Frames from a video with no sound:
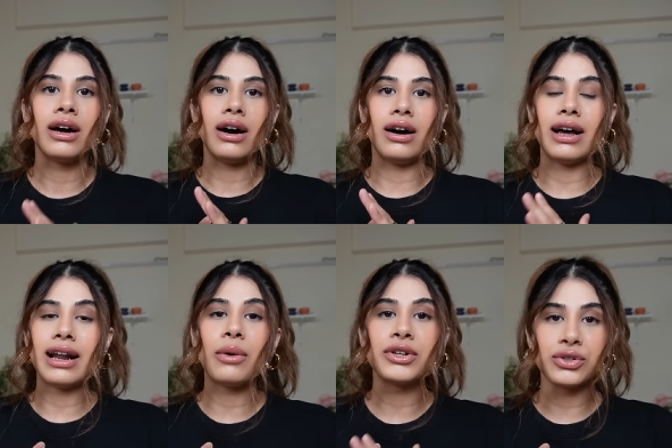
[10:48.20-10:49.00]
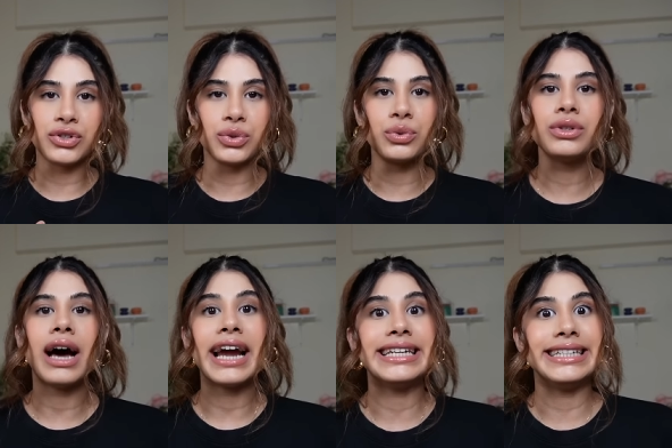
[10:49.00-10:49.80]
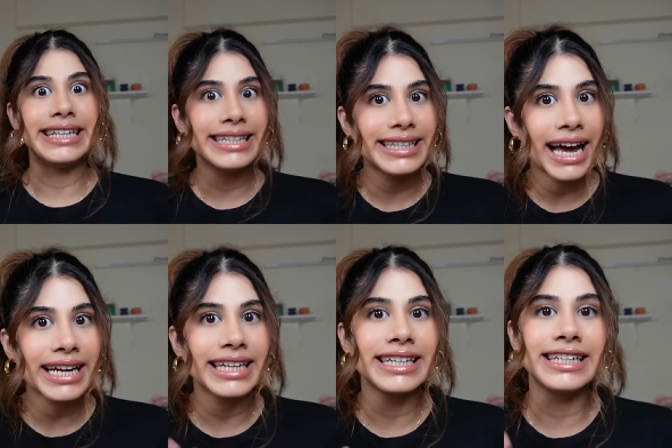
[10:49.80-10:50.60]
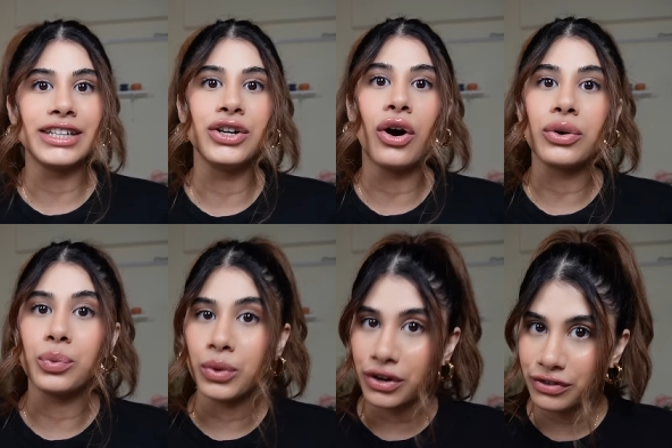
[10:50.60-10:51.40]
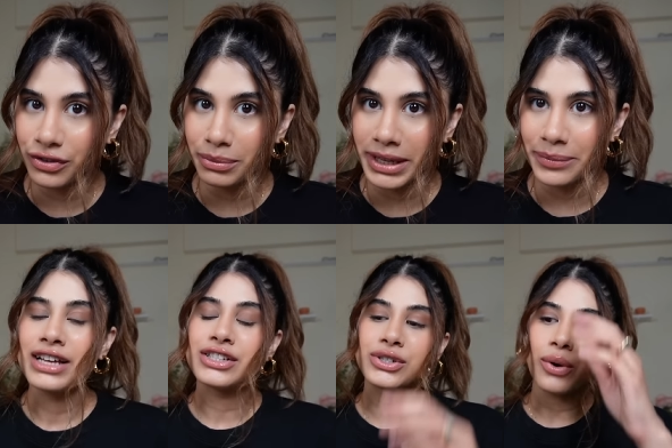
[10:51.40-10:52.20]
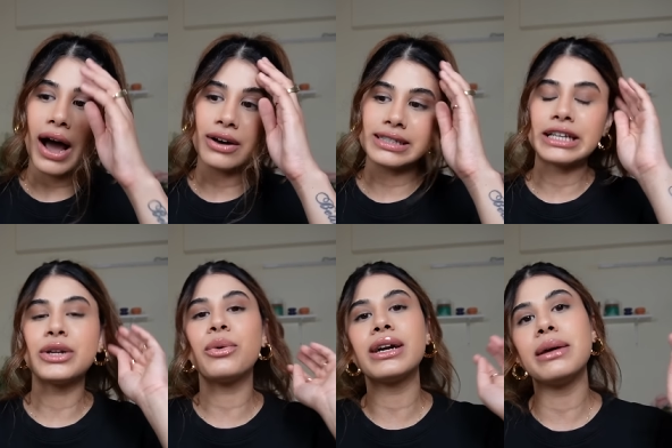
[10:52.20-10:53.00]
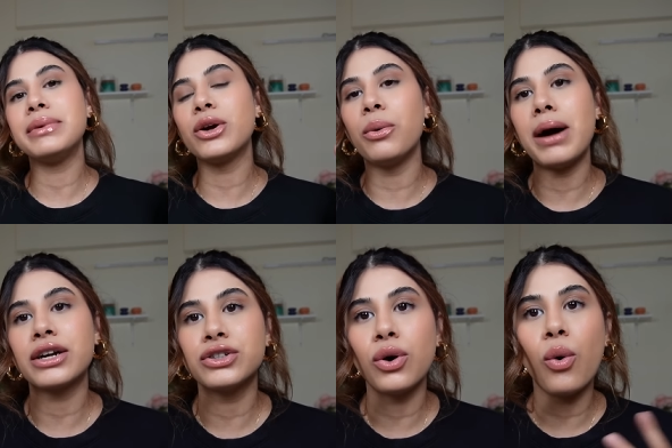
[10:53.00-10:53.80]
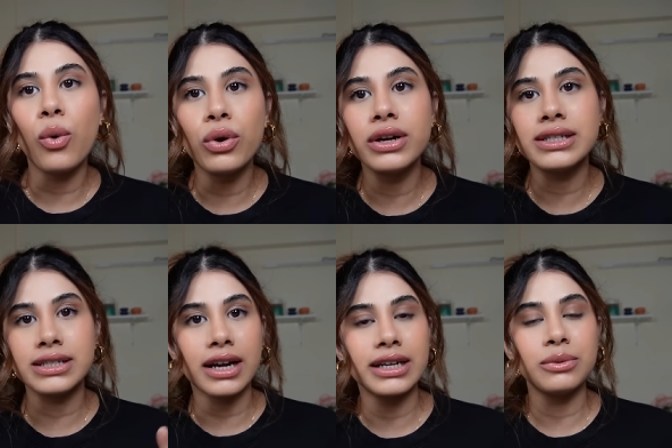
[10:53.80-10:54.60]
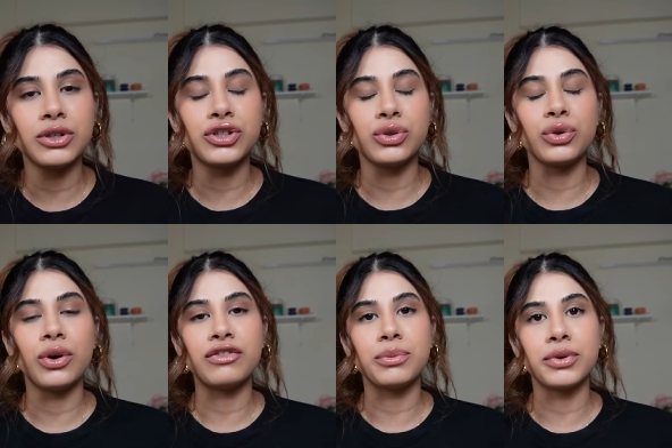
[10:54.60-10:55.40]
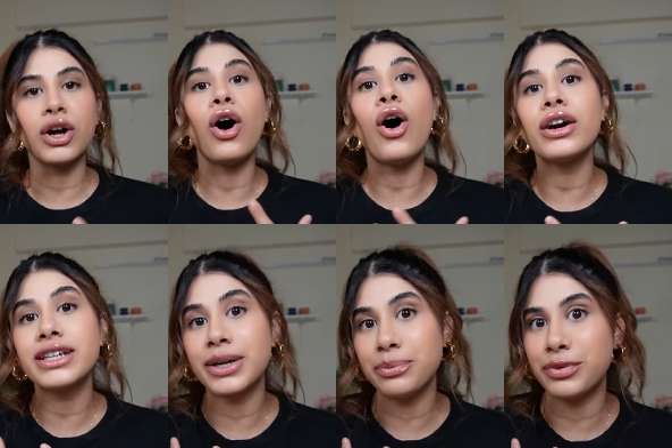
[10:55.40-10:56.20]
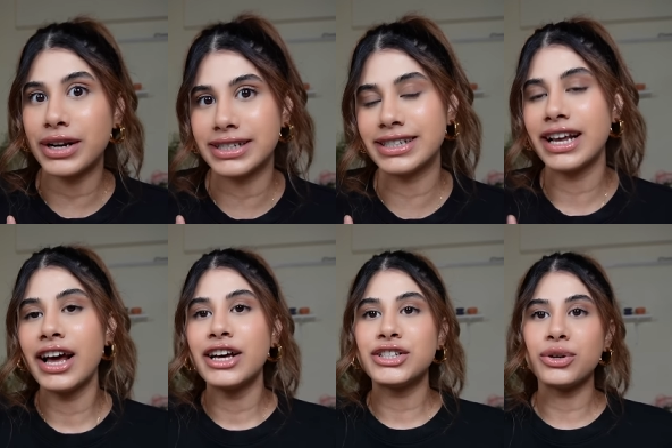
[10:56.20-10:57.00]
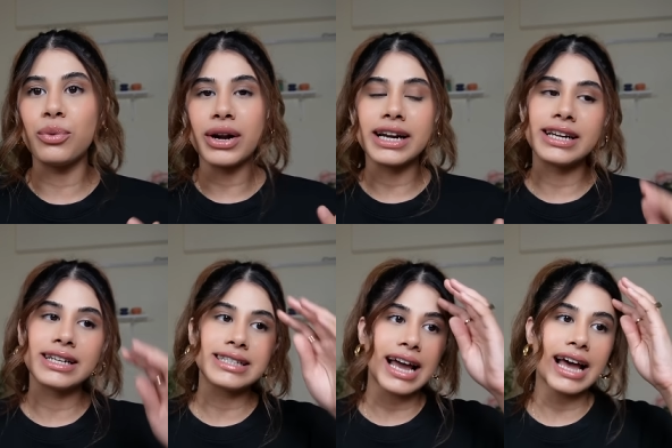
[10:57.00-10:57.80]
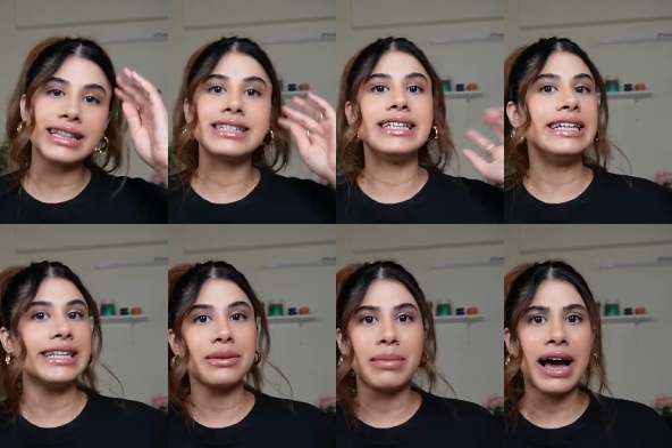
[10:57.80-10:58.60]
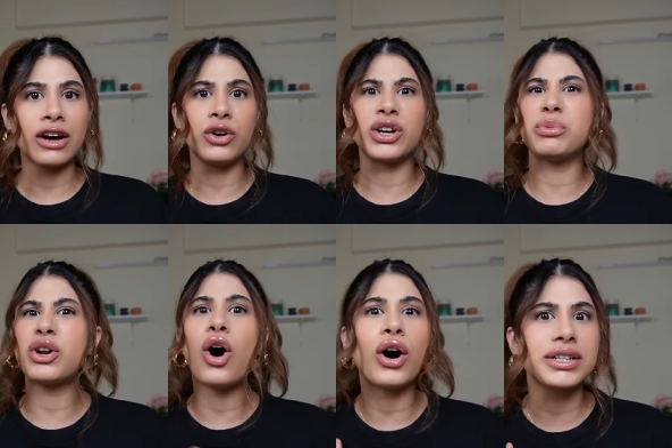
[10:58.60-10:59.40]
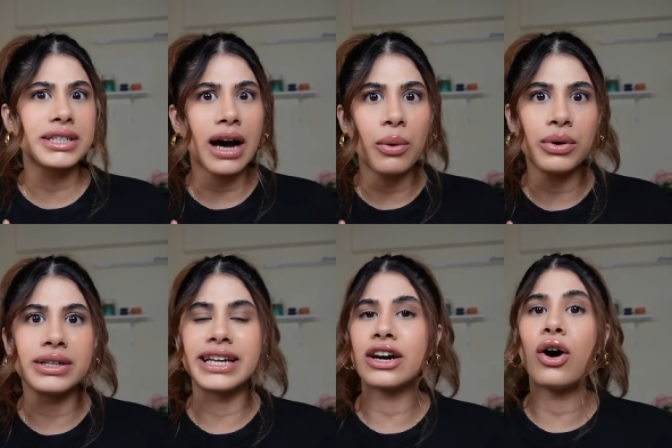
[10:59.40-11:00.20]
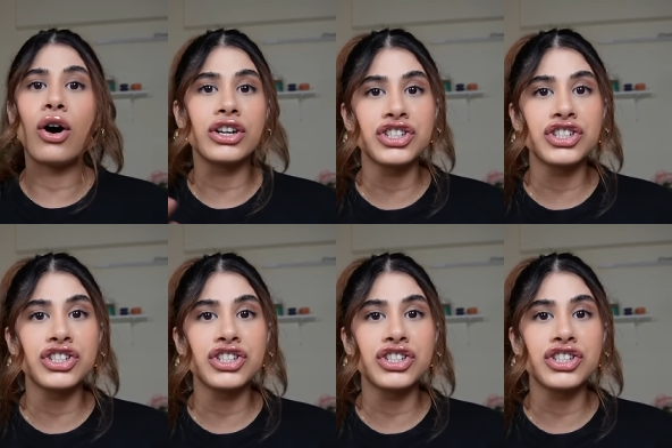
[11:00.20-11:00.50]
uh, allow it to soothe i did that it did not work for me so i was like you know what let me go back to the old study which show you have to put a hot compress so what i did is i had this heating bag or you can put a hot towel take a hot